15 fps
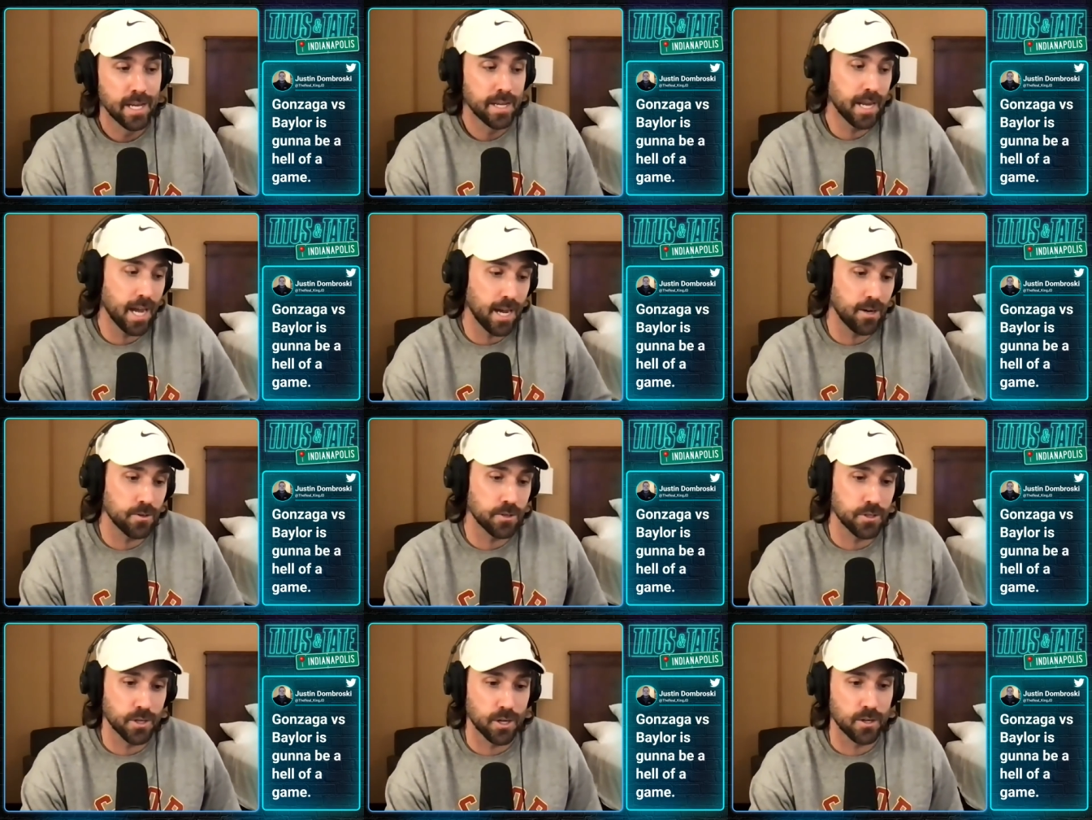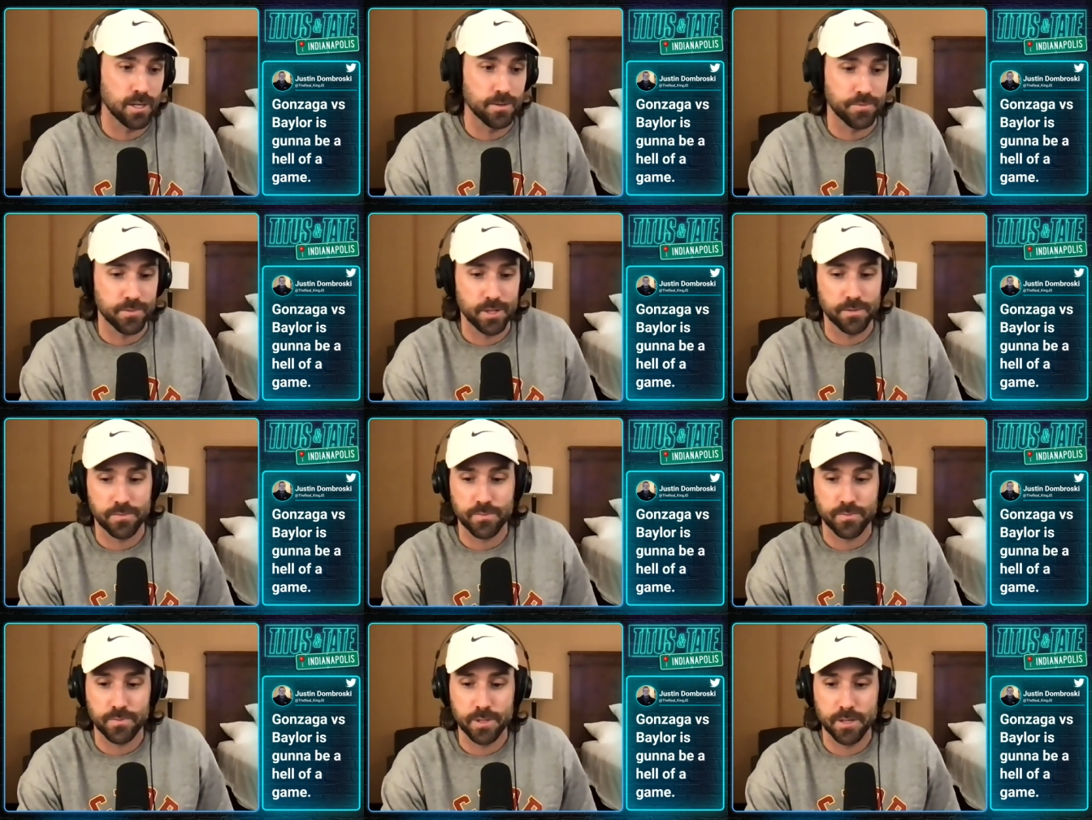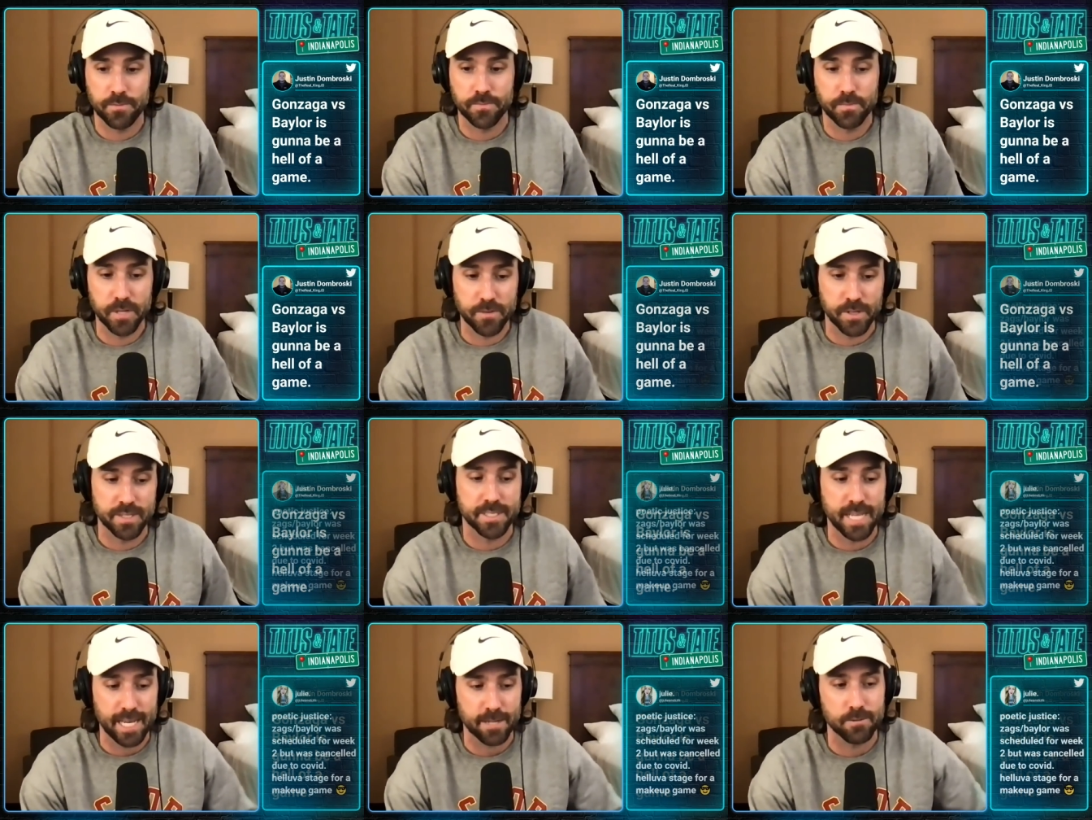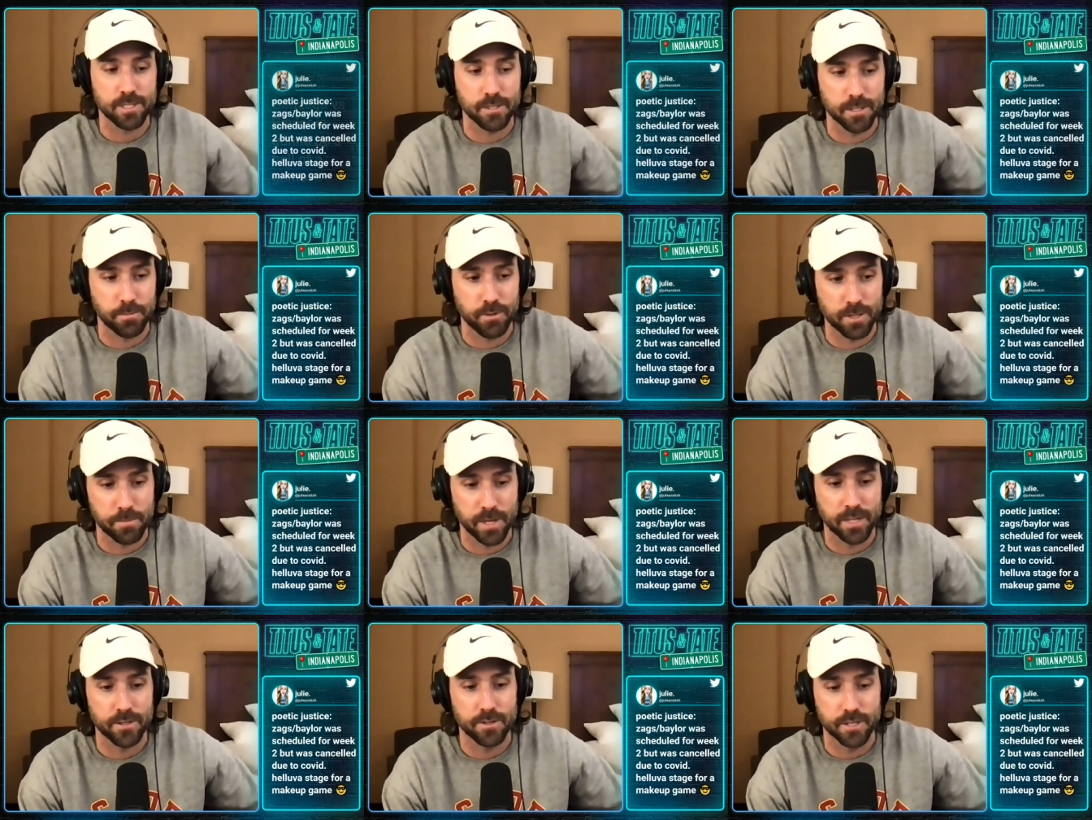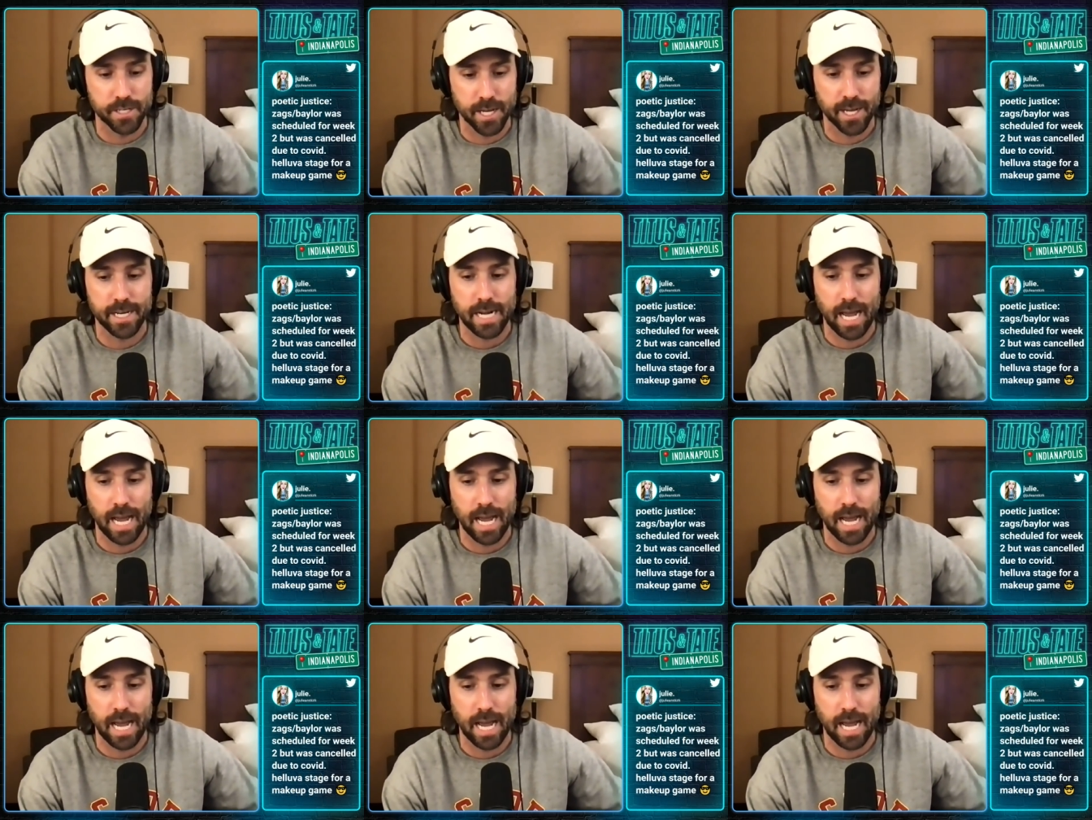Now, you know, if if if if Gonzaga was going to play Baylor tonight,